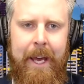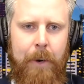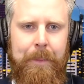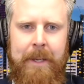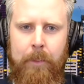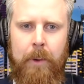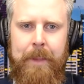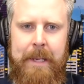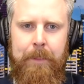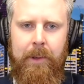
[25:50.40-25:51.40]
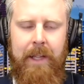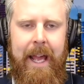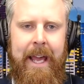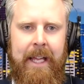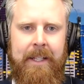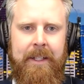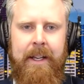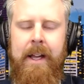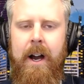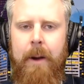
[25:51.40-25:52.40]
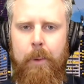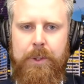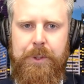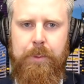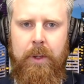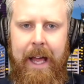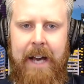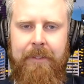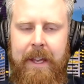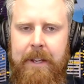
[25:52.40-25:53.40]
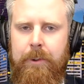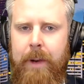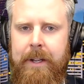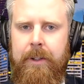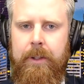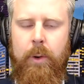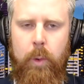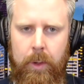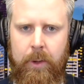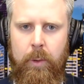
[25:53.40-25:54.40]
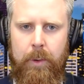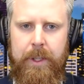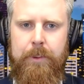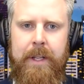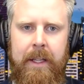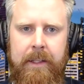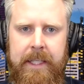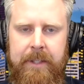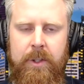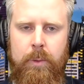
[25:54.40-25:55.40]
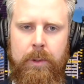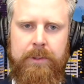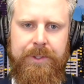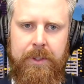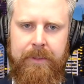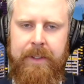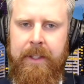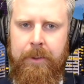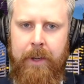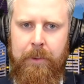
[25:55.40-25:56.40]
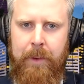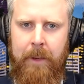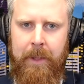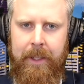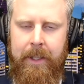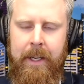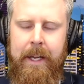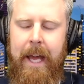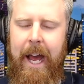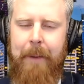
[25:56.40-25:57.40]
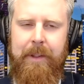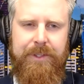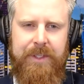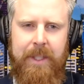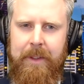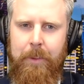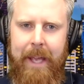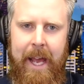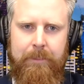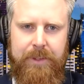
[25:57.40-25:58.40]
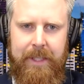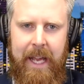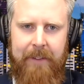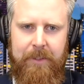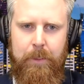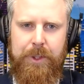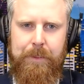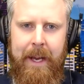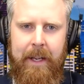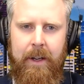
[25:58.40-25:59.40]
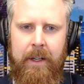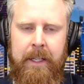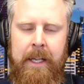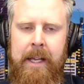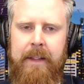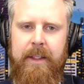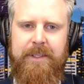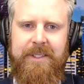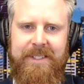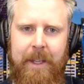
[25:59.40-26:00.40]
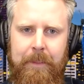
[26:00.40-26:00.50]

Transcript: helping more people, and abortion will have a greater quote unquote utility towards serving the greater public. This is something that we absolutely have to push back on. This is